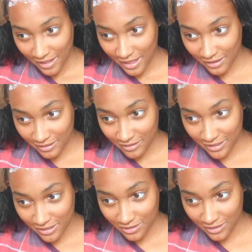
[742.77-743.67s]
Hair
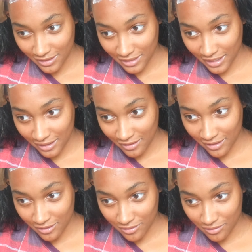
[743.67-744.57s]
is just hair.
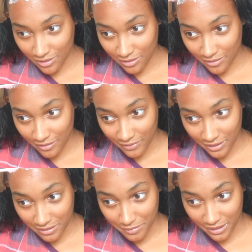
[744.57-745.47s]
It'll grow
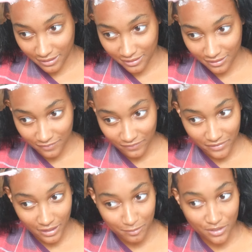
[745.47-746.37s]

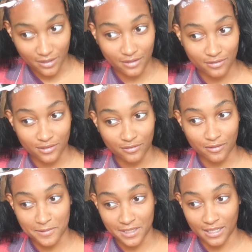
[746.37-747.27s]
I'm sorry, I don't know if
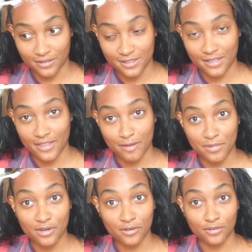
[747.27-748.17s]
I'm allowed to say that,
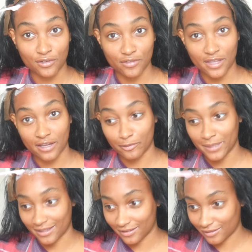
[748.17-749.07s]
but it'll grow the hell
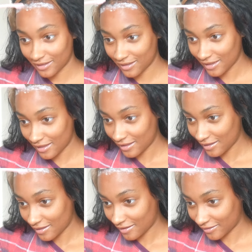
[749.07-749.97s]
back.
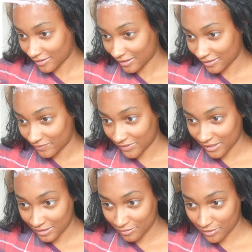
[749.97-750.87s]
Okay,
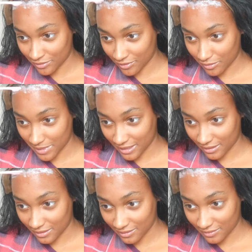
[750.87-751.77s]
it will grow back.